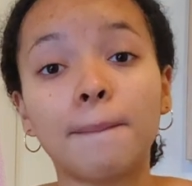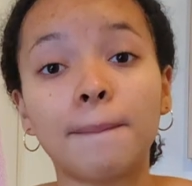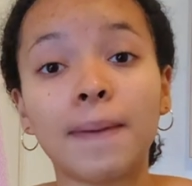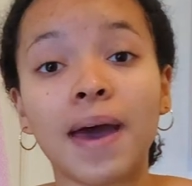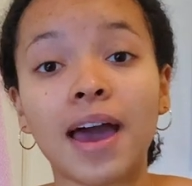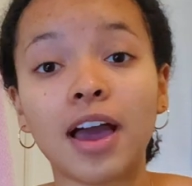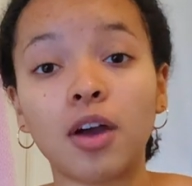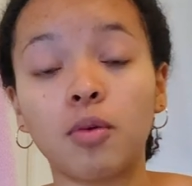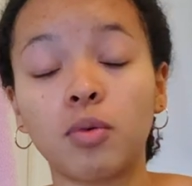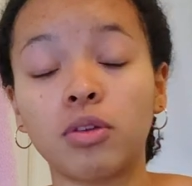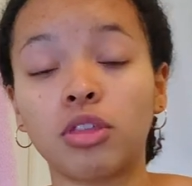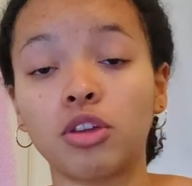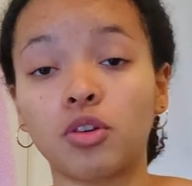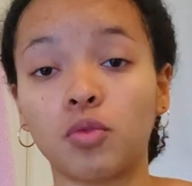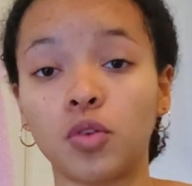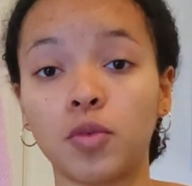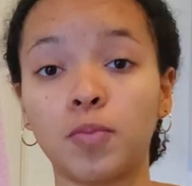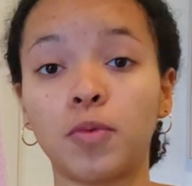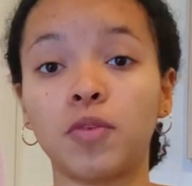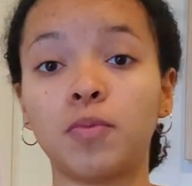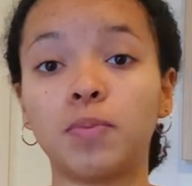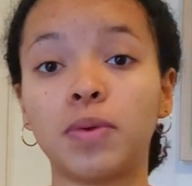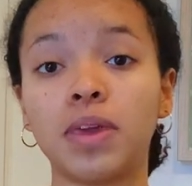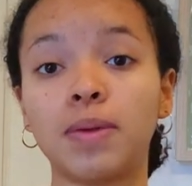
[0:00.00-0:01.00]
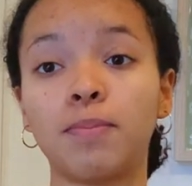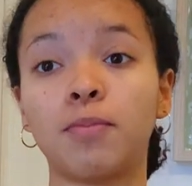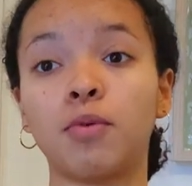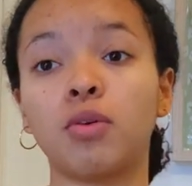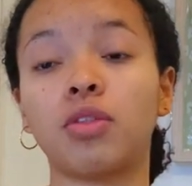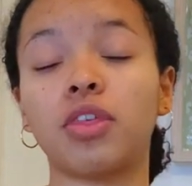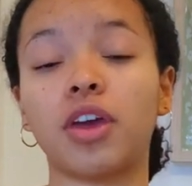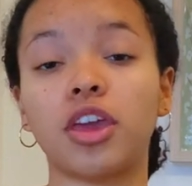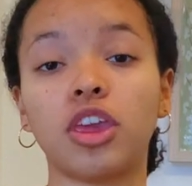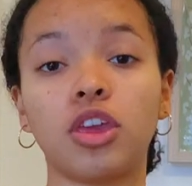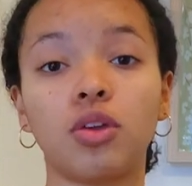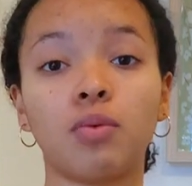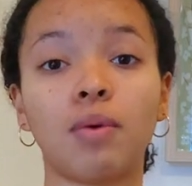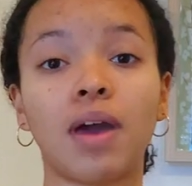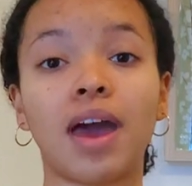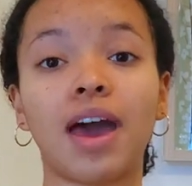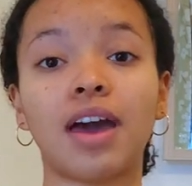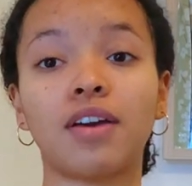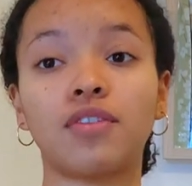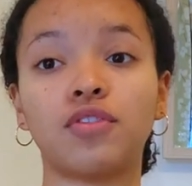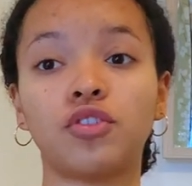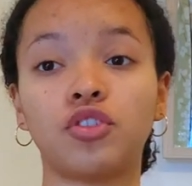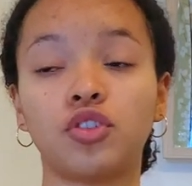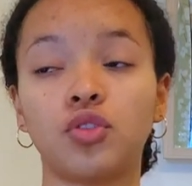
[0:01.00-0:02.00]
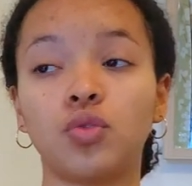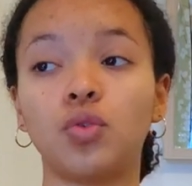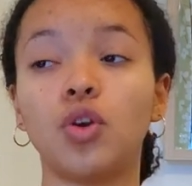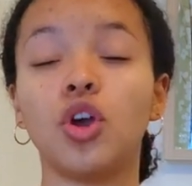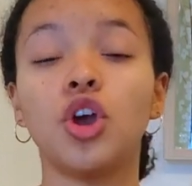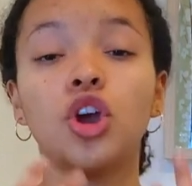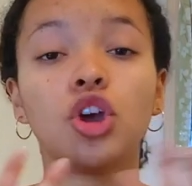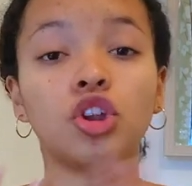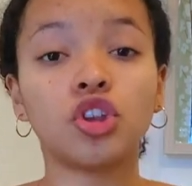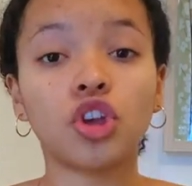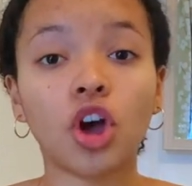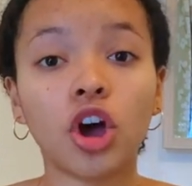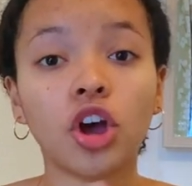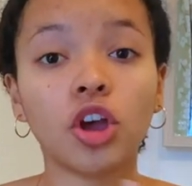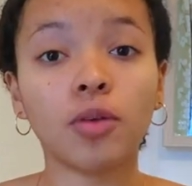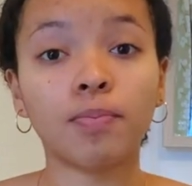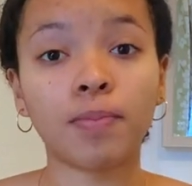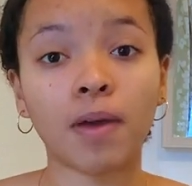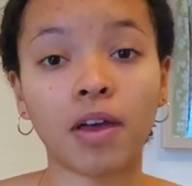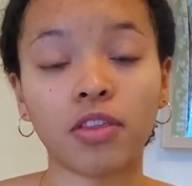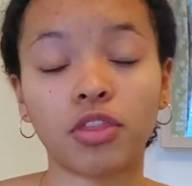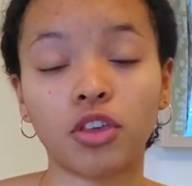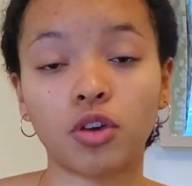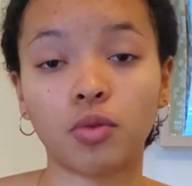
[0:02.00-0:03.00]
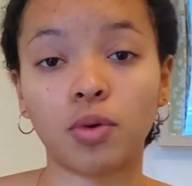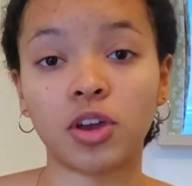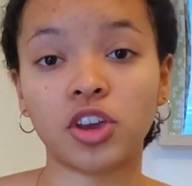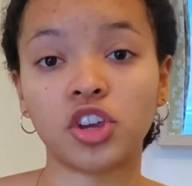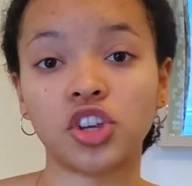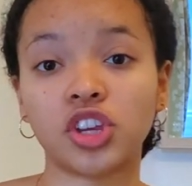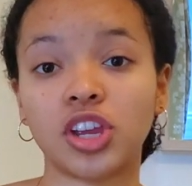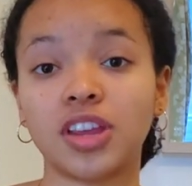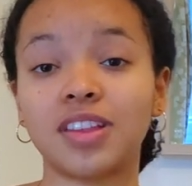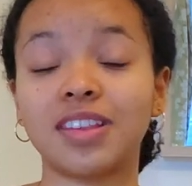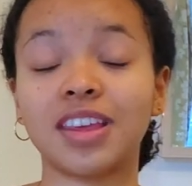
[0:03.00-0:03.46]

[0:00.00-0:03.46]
back with a group of people that you have to talk about the questions,